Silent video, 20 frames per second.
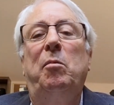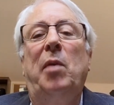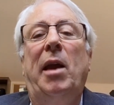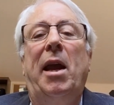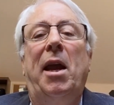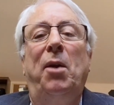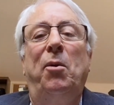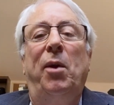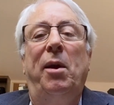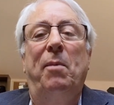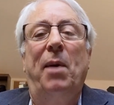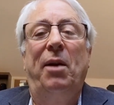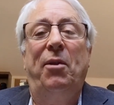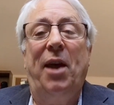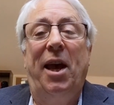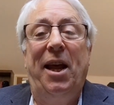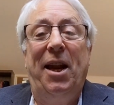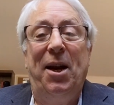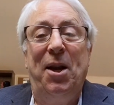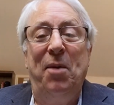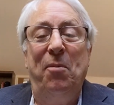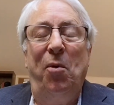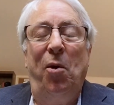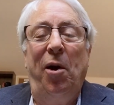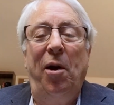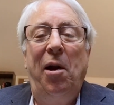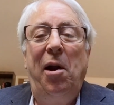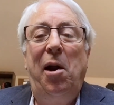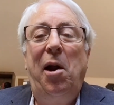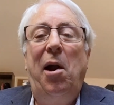angry about that
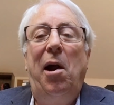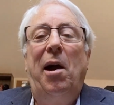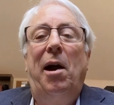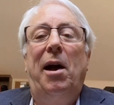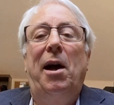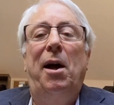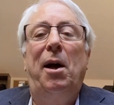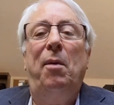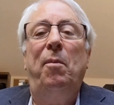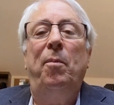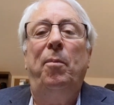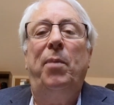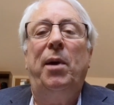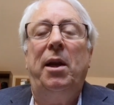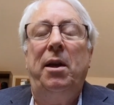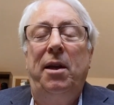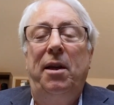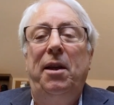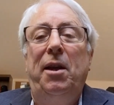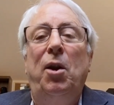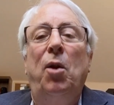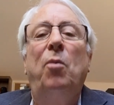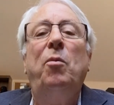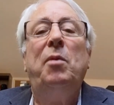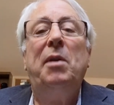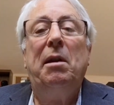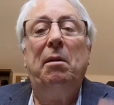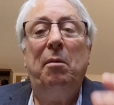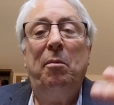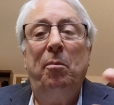anymore. But, you know,
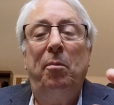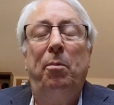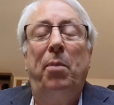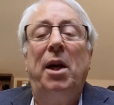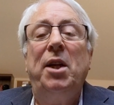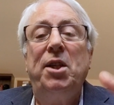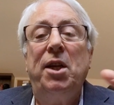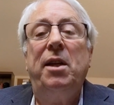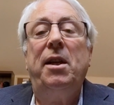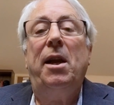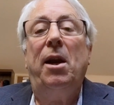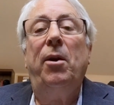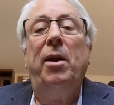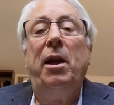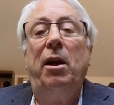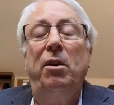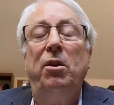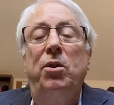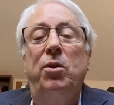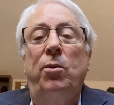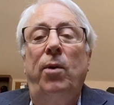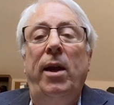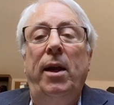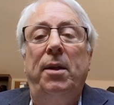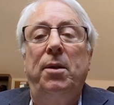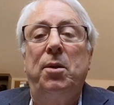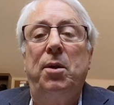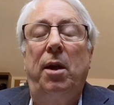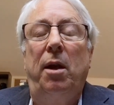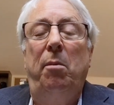budgetary
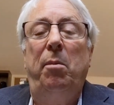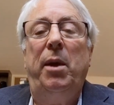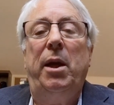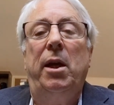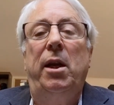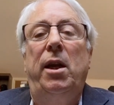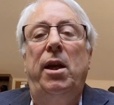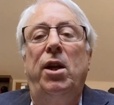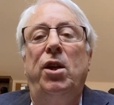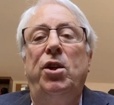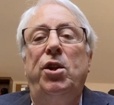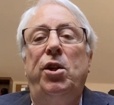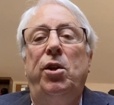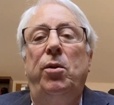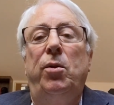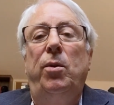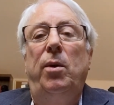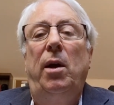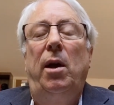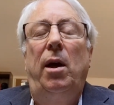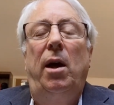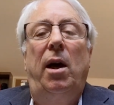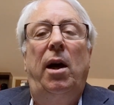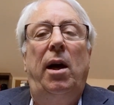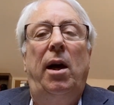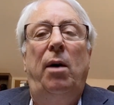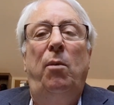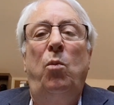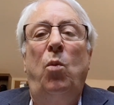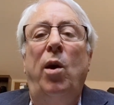constraints can be an issue.
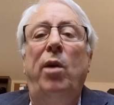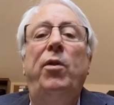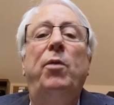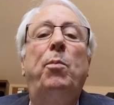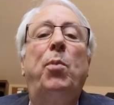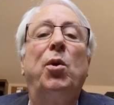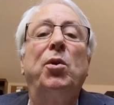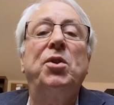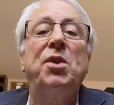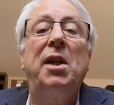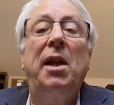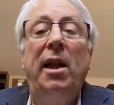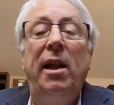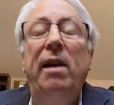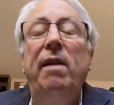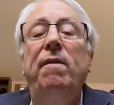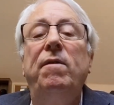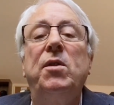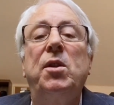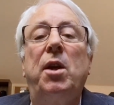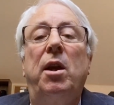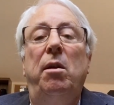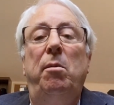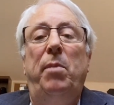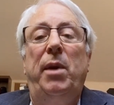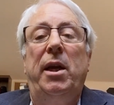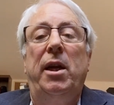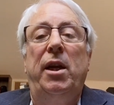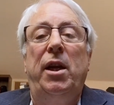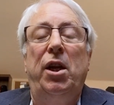Where the person lives can
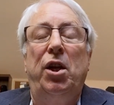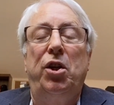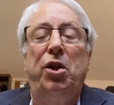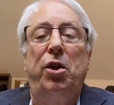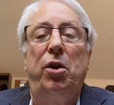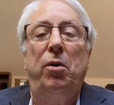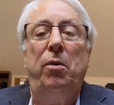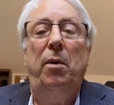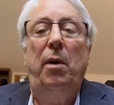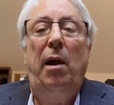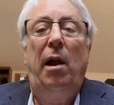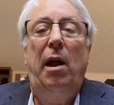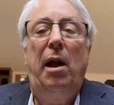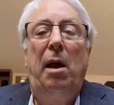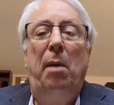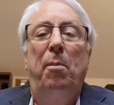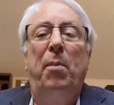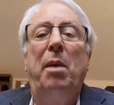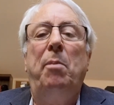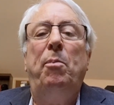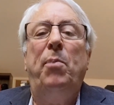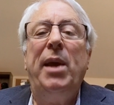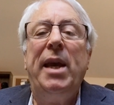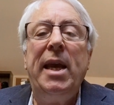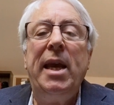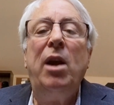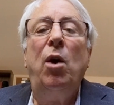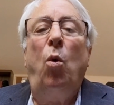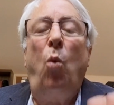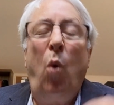be an issue. But
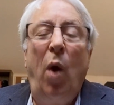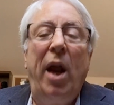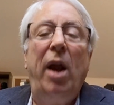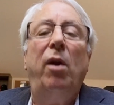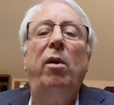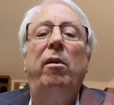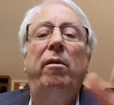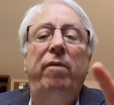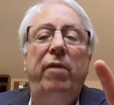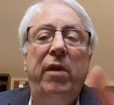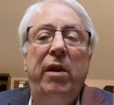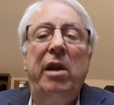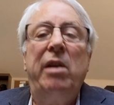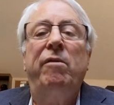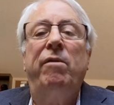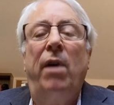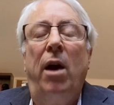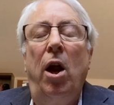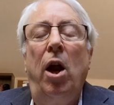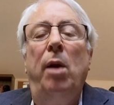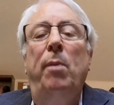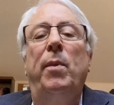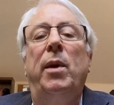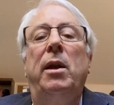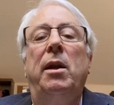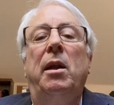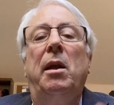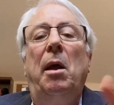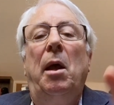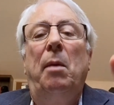being aware of the
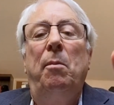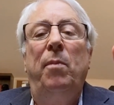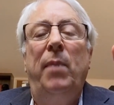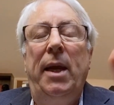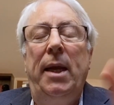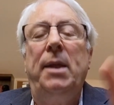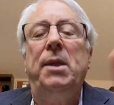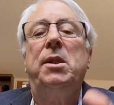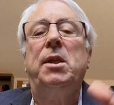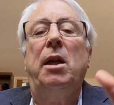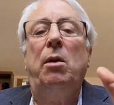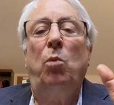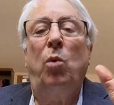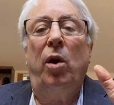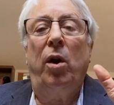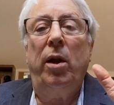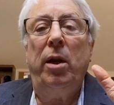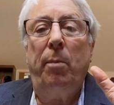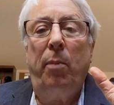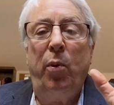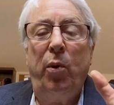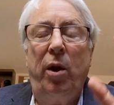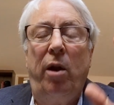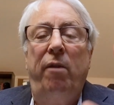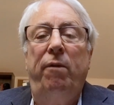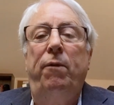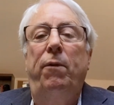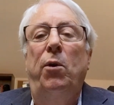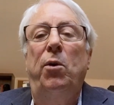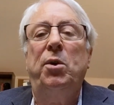environment means that we're going to put our
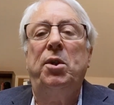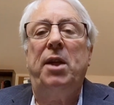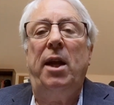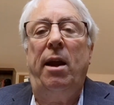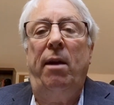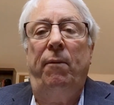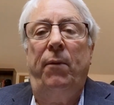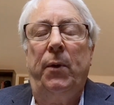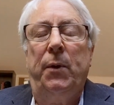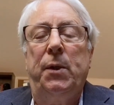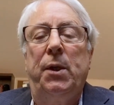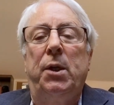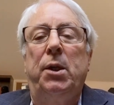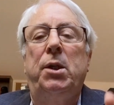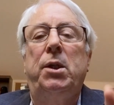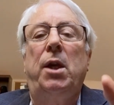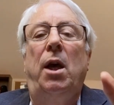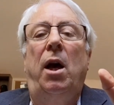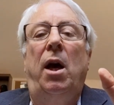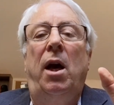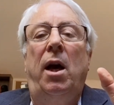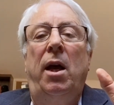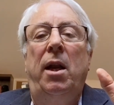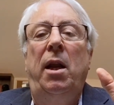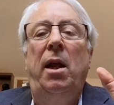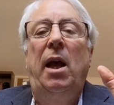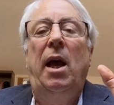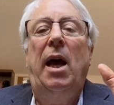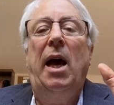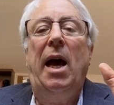first emphasis
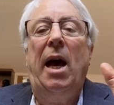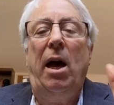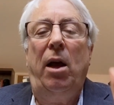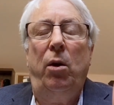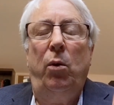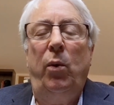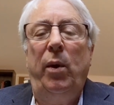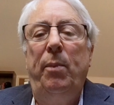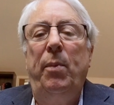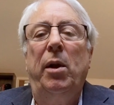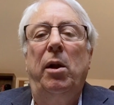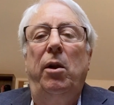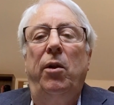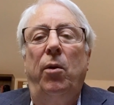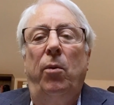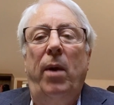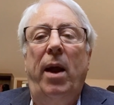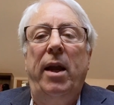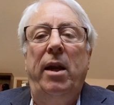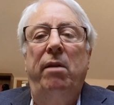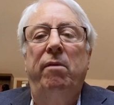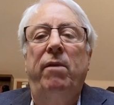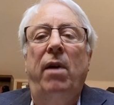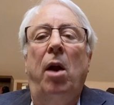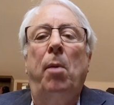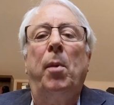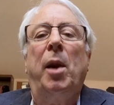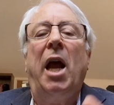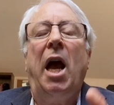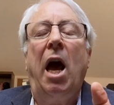on how do we build the right
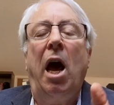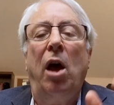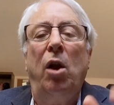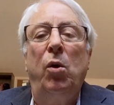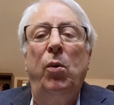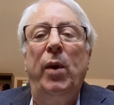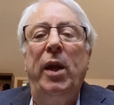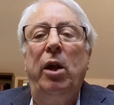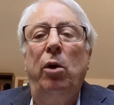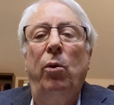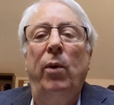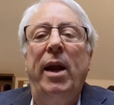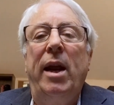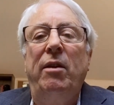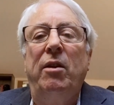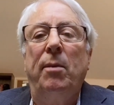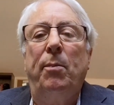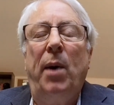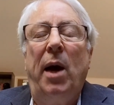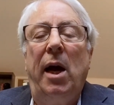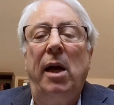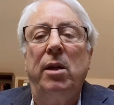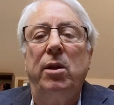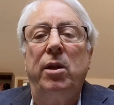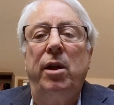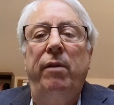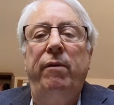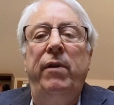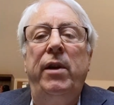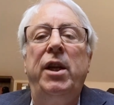environment? How do we create the
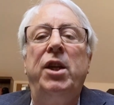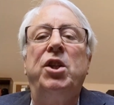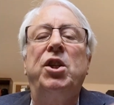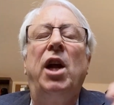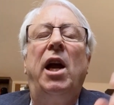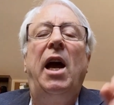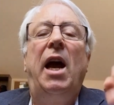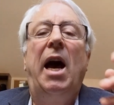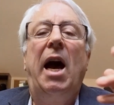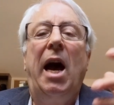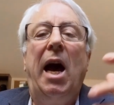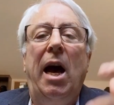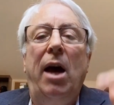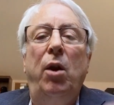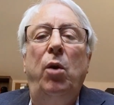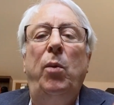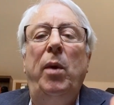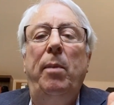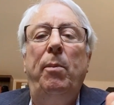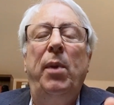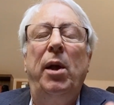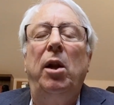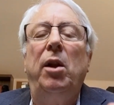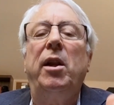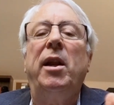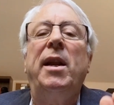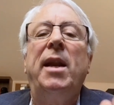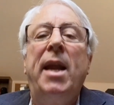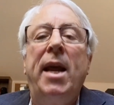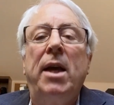positive niche? How do we build
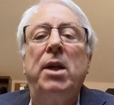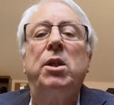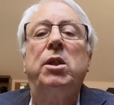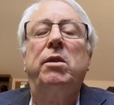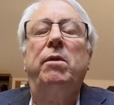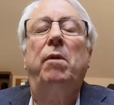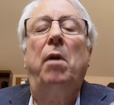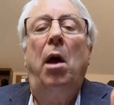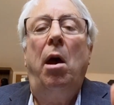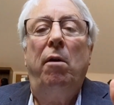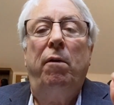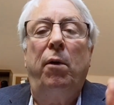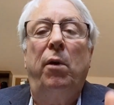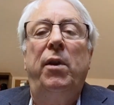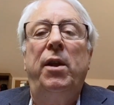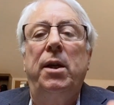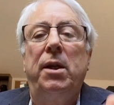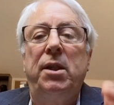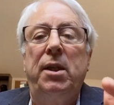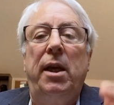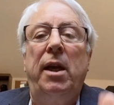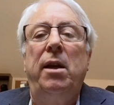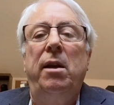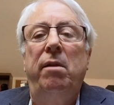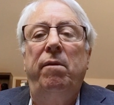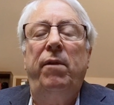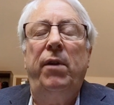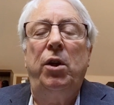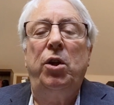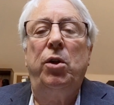a nest for this
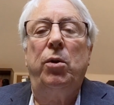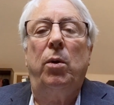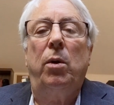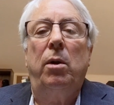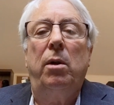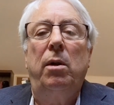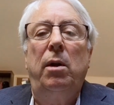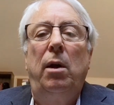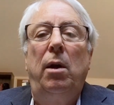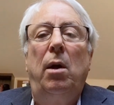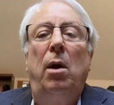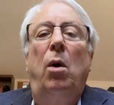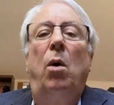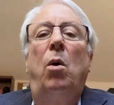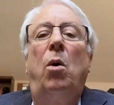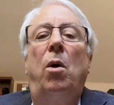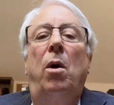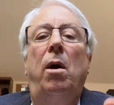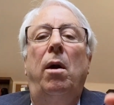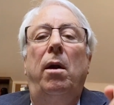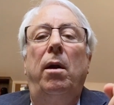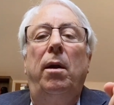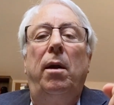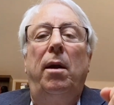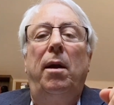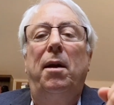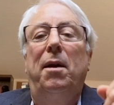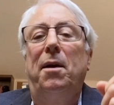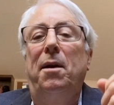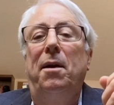individual or
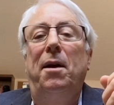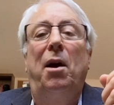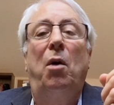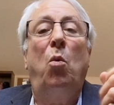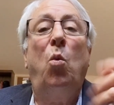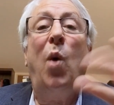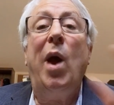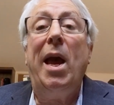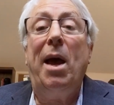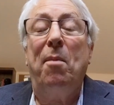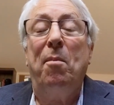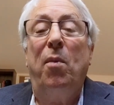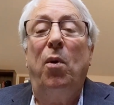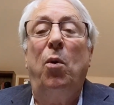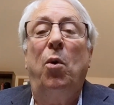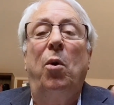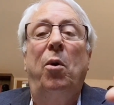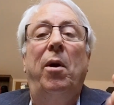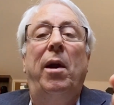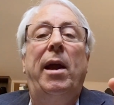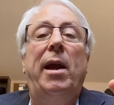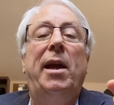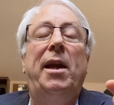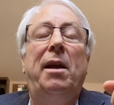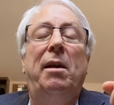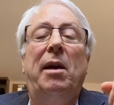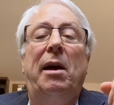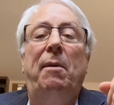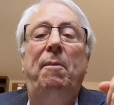a web or a